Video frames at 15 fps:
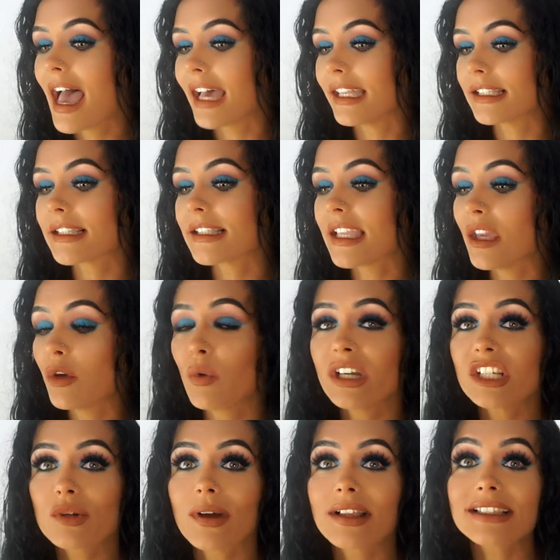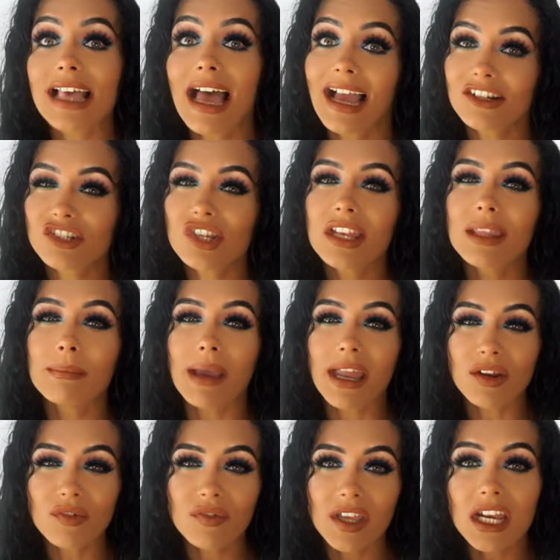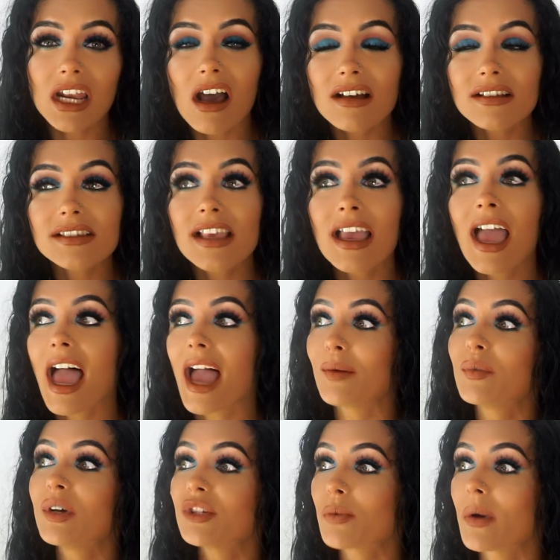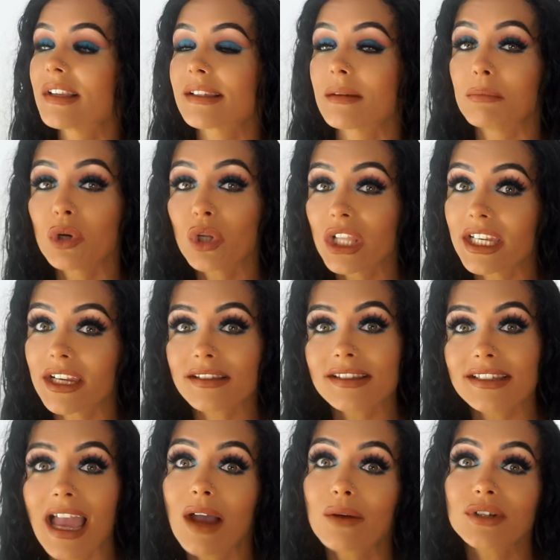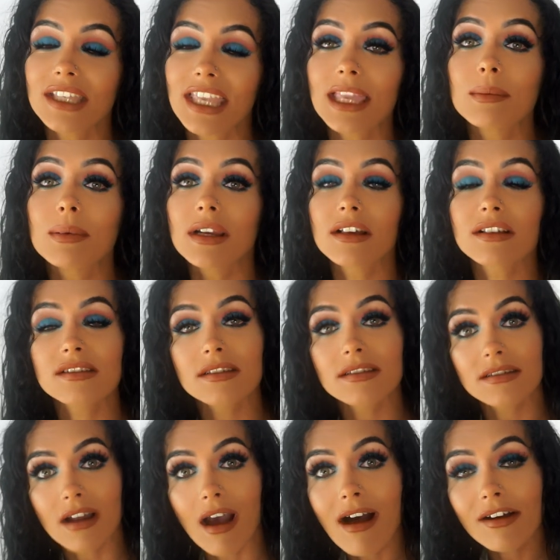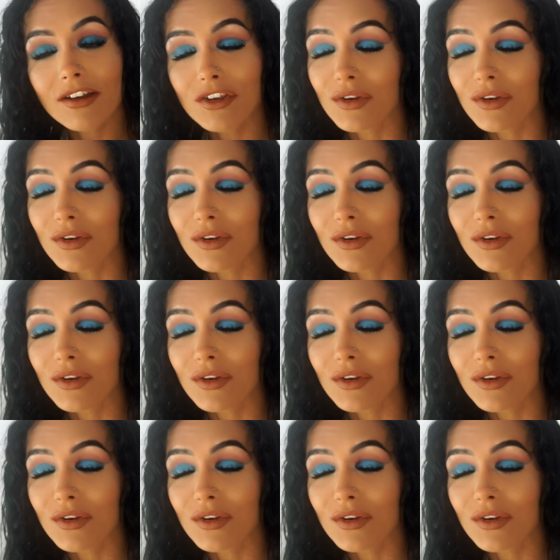and see which ones are actually benefiting us and which ones are pulling us down and keeping us stuck.